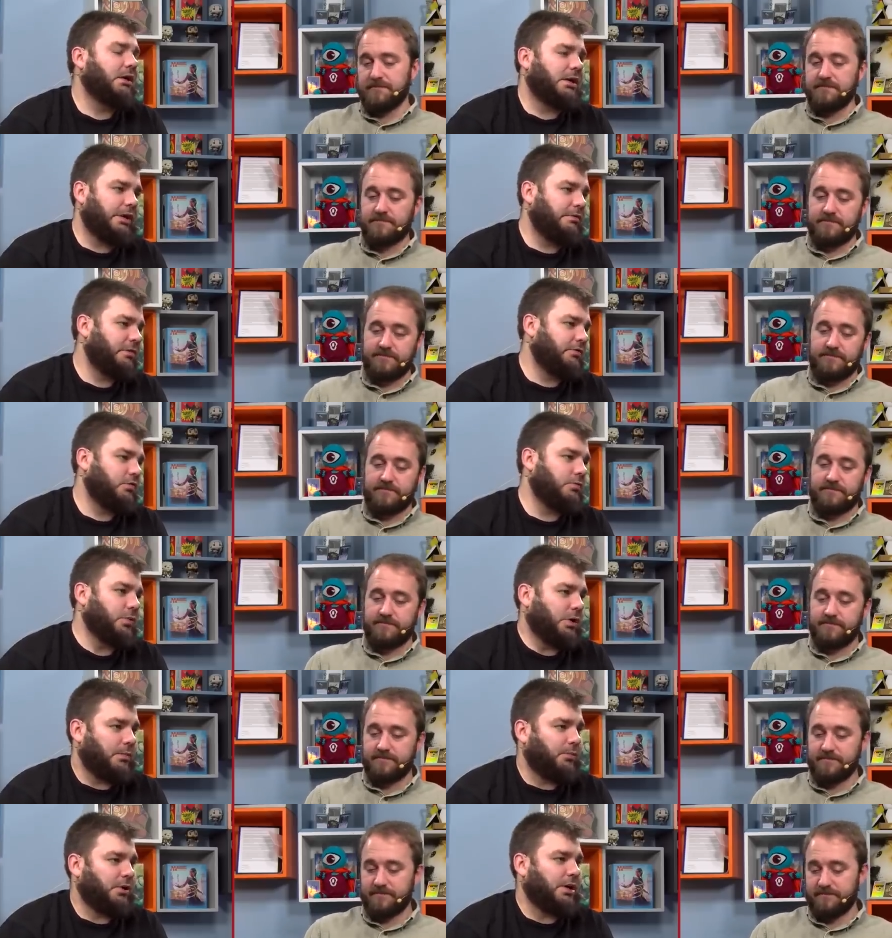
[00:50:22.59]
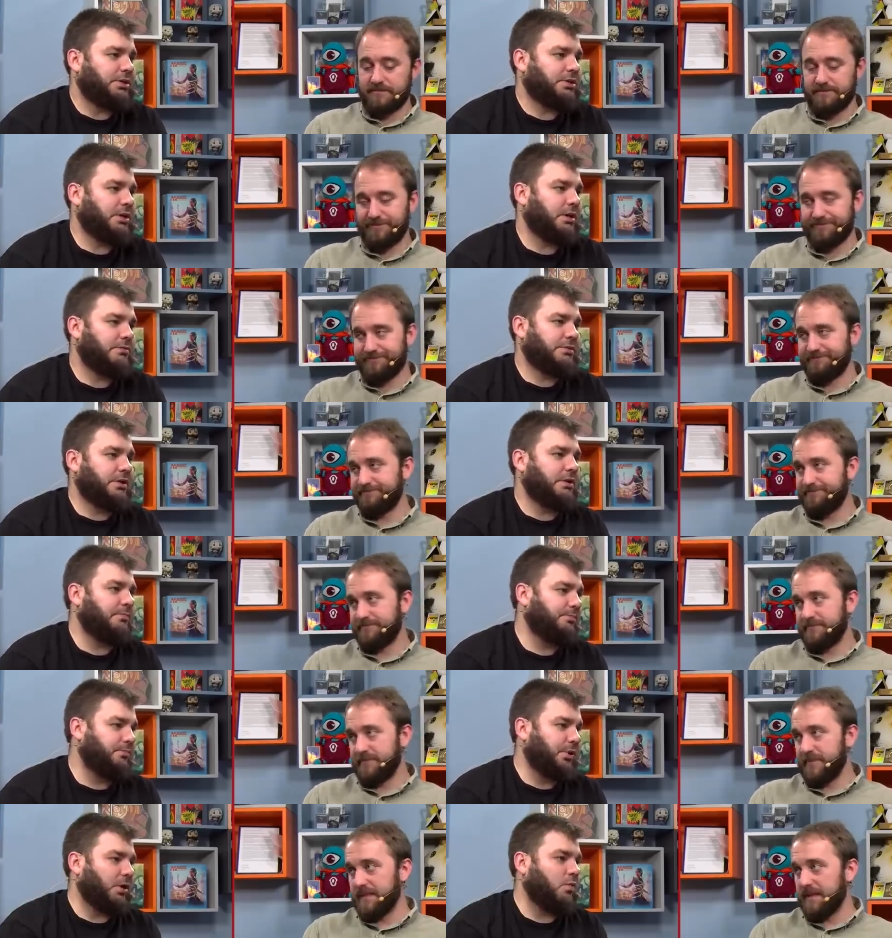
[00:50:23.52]
Speaker 1: Even if you put up pressure, I was going to
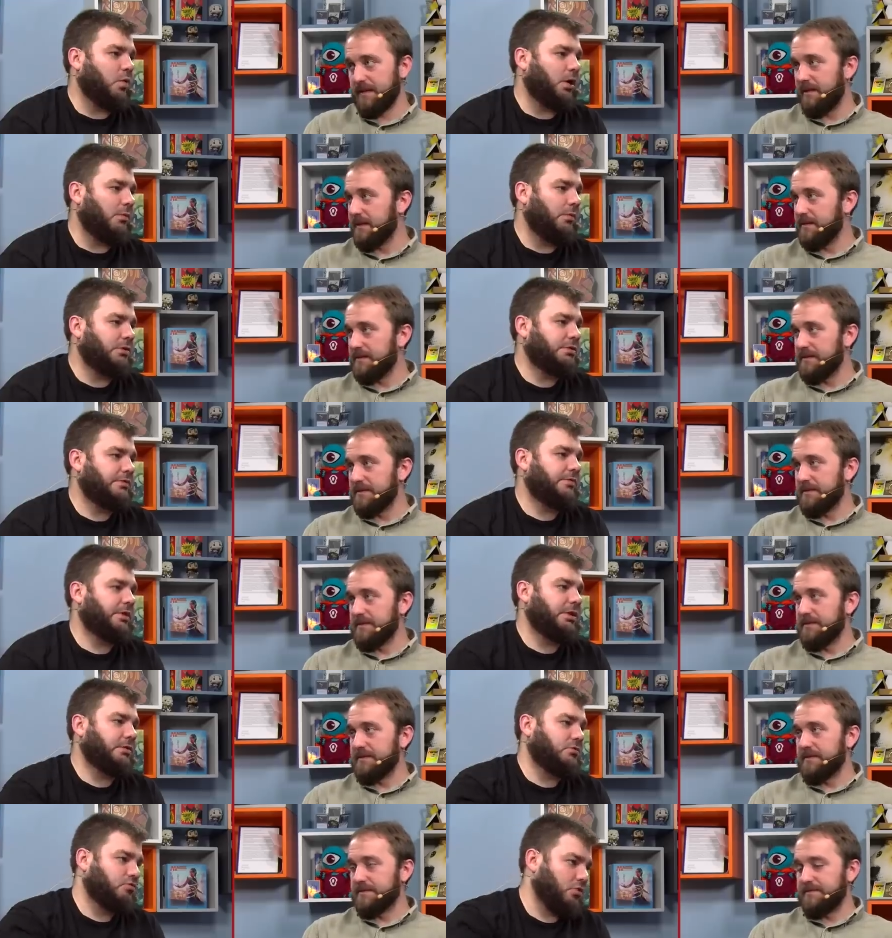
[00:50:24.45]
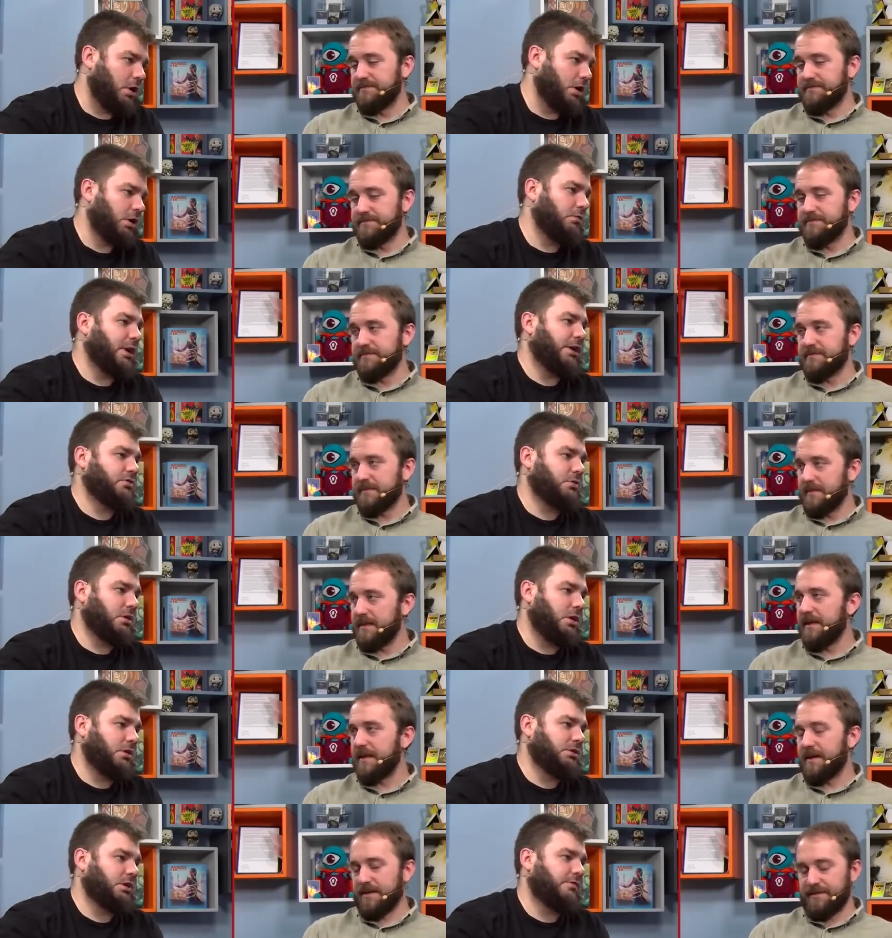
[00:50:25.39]
brick wall most of it, draw extra
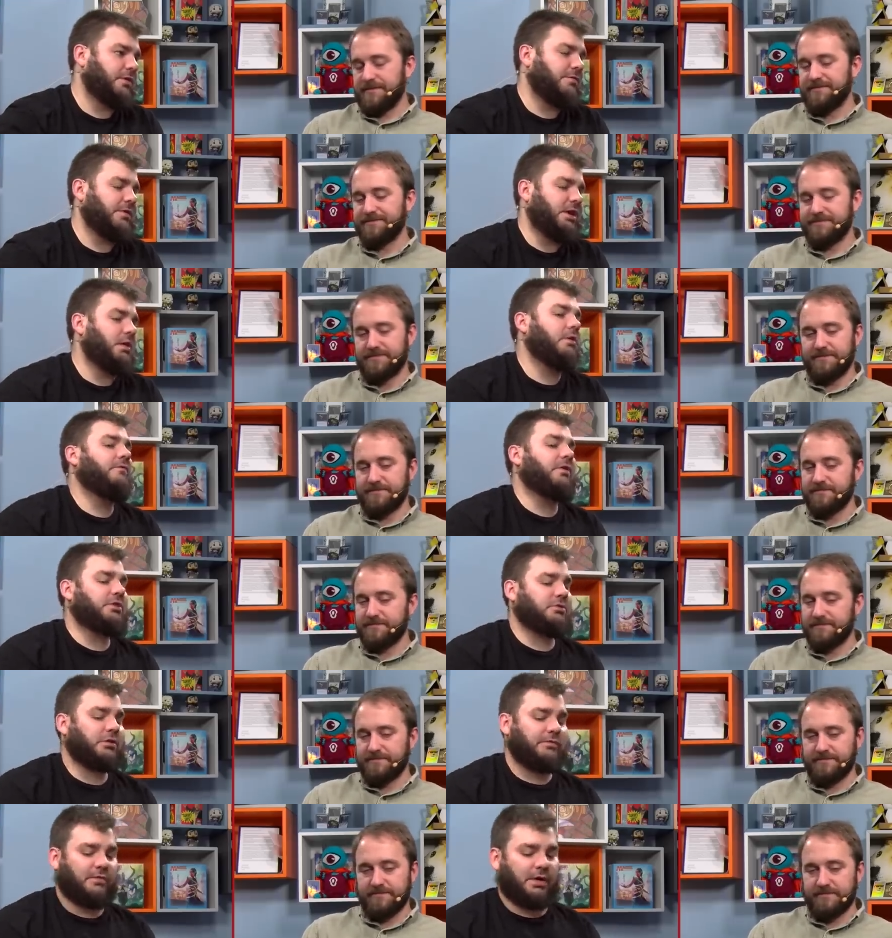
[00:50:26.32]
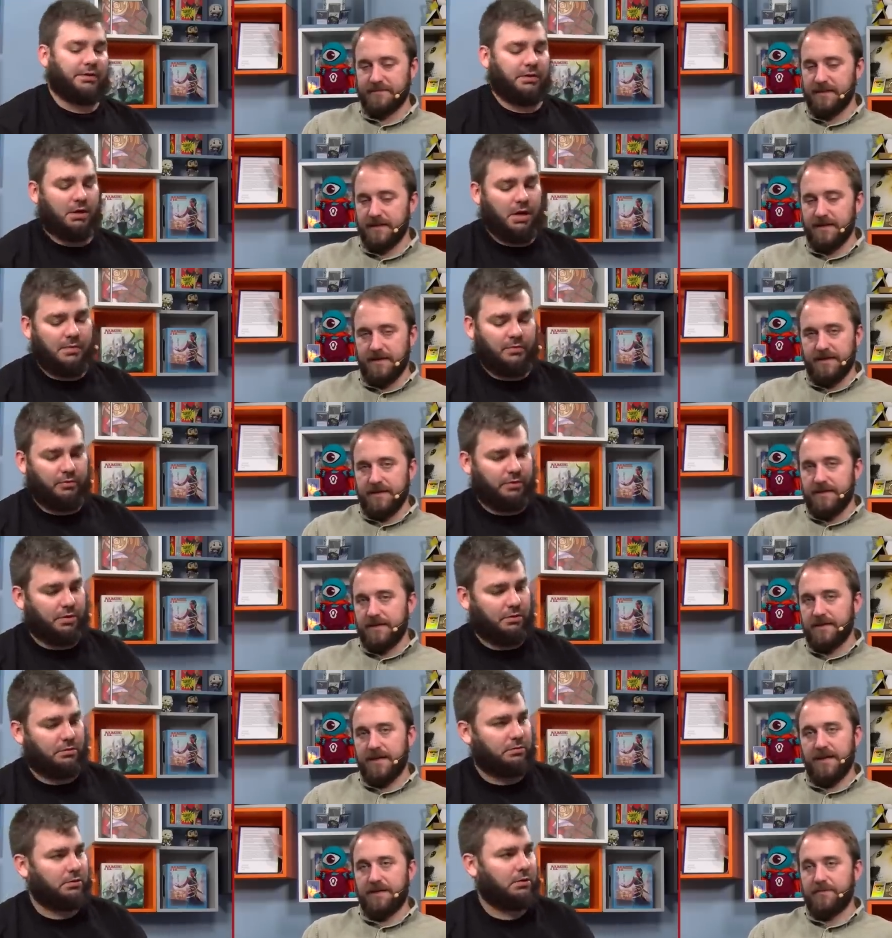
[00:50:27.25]
cards yeah. off of it, and eventually find the combo kill.
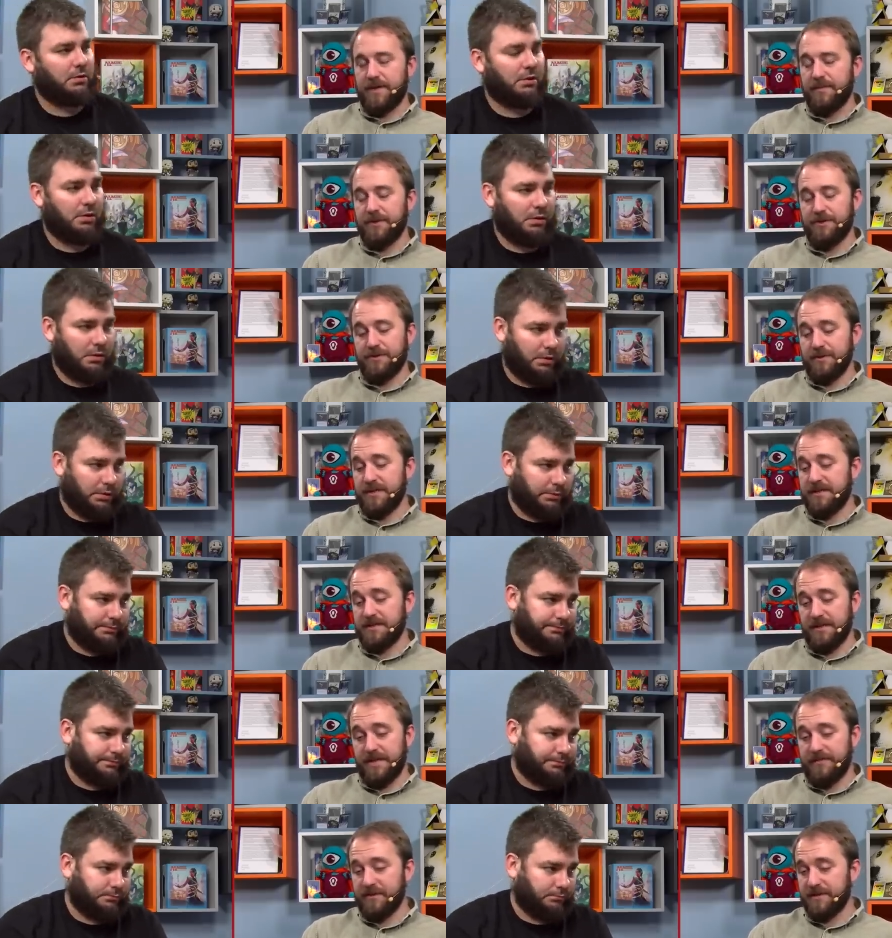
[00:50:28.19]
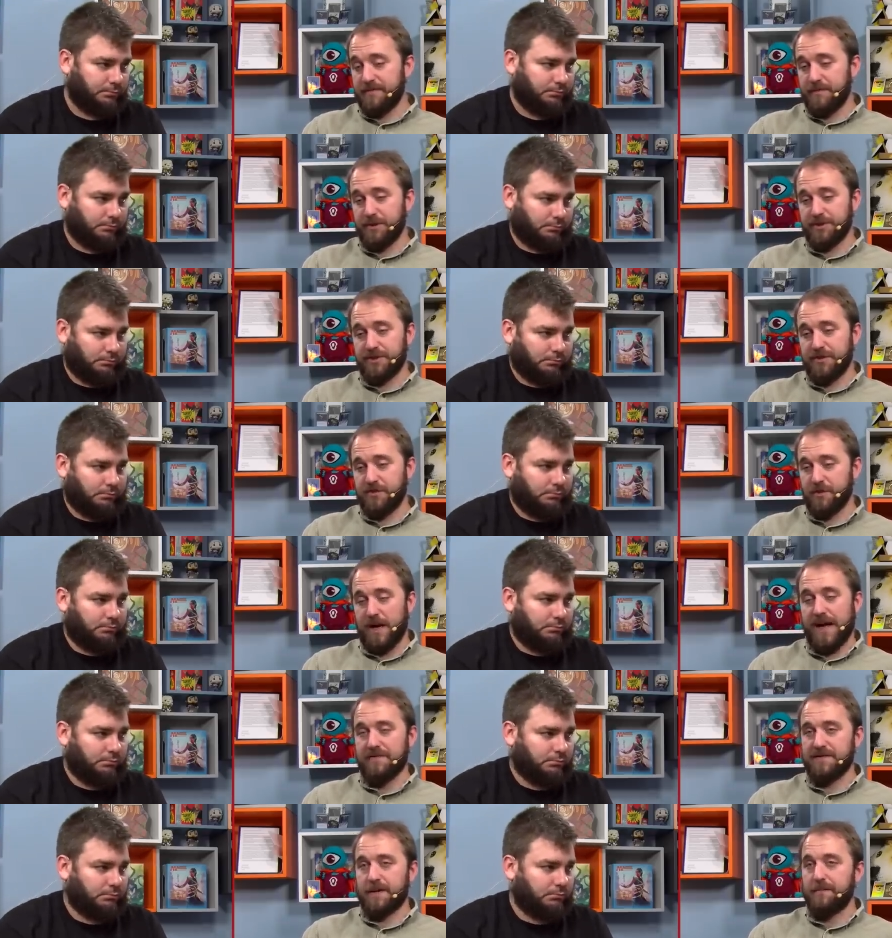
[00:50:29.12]
Speaker 2: Yeah, maybe you do need to leave in some pushes or
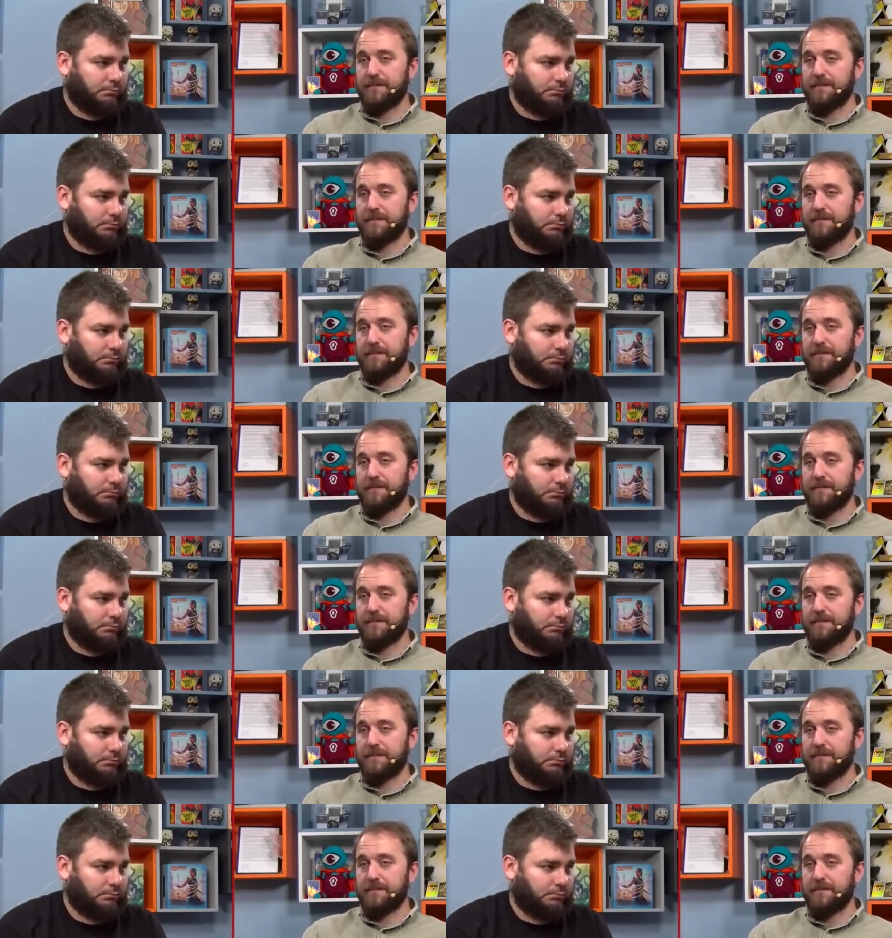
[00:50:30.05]
have some